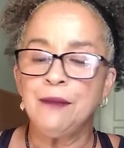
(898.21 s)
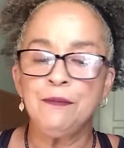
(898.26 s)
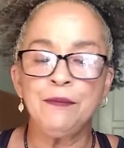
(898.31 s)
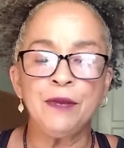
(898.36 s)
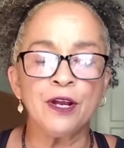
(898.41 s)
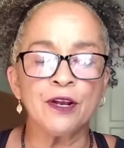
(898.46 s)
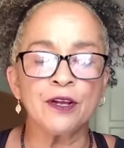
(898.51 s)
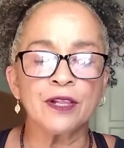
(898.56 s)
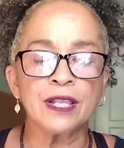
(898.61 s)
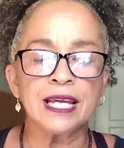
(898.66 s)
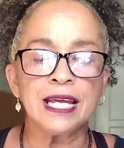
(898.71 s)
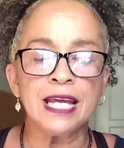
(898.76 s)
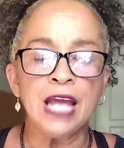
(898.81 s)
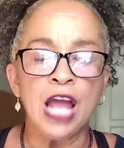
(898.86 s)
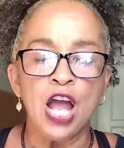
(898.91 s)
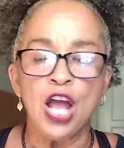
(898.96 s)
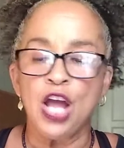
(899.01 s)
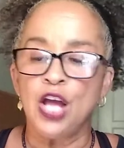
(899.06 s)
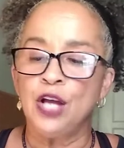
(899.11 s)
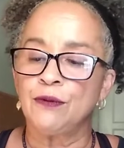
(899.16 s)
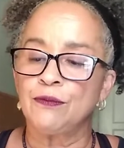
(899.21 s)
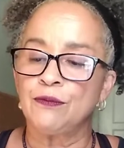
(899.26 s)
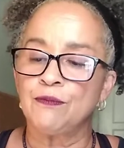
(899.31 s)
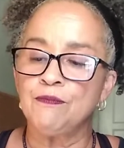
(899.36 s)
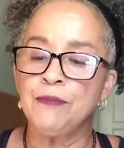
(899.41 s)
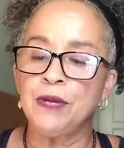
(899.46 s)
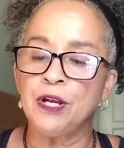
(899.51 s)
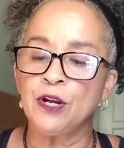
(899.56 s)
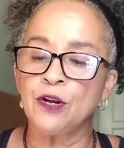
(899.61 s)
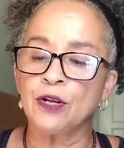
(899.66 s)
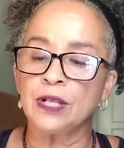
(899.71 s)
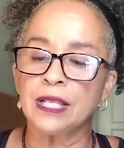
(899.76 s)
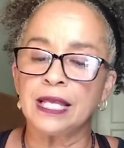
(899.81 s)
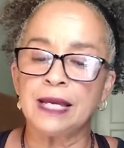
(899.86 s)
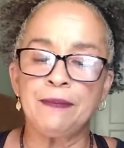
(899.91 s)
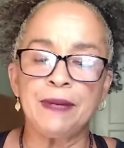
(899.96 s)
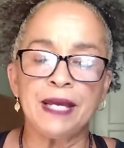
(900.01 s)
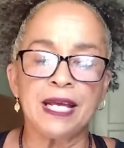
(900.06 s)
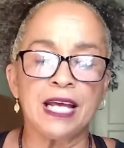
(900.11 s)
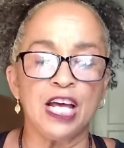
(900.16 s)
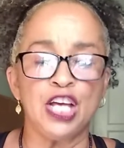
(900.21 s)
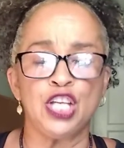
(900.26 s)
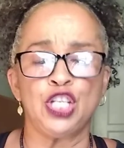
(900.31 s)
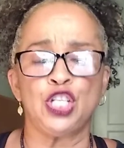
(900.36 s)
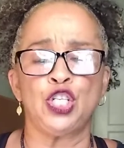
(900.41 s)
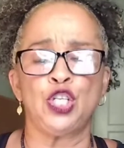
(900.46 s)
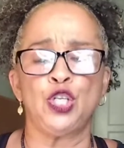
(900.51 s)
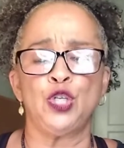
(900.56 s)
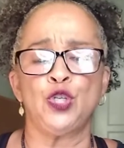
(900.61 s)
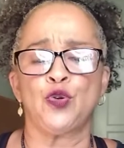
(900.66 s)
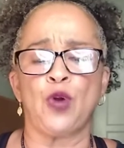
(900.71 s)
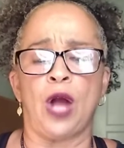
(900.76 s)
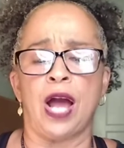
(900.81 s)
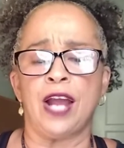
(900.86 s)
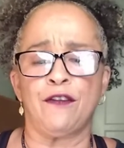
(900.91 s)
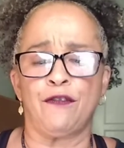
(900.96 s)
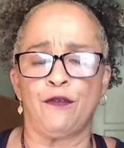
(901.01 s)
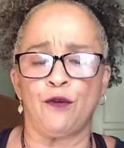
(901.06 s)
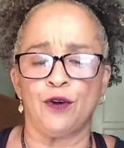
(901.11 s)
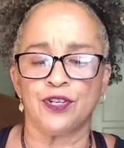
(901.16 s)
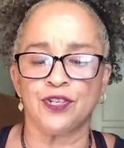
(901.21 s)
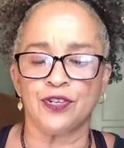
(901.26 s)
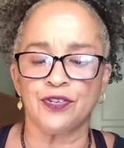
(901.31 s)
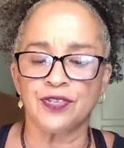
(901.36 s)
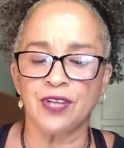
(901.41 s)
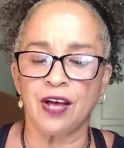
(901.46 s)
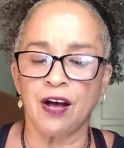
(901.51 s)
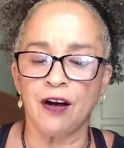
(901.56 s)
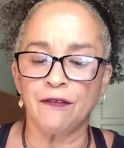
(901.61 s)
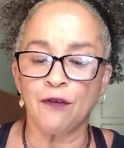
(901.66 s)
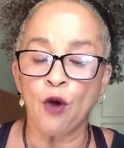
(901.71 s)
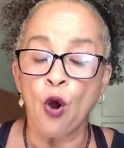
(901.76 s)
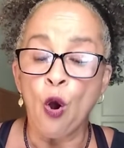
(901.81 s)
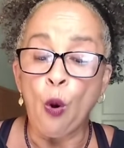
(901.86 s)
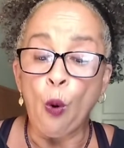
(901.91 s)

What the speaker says: Merely merely because you try to force yourself.